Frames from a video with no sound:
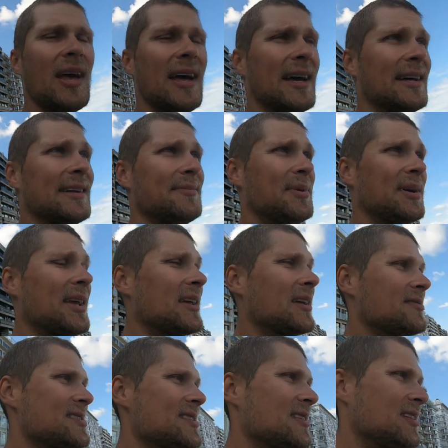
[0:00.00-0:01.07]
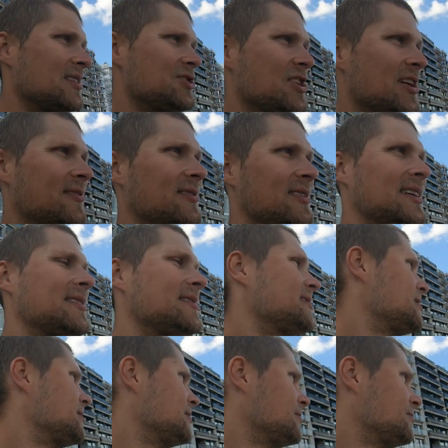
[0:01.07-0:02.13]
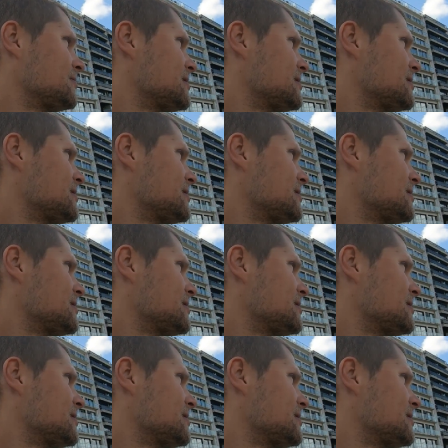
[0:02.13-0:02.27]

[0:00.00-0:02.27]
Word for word: and but yeah, yesterday in general, like it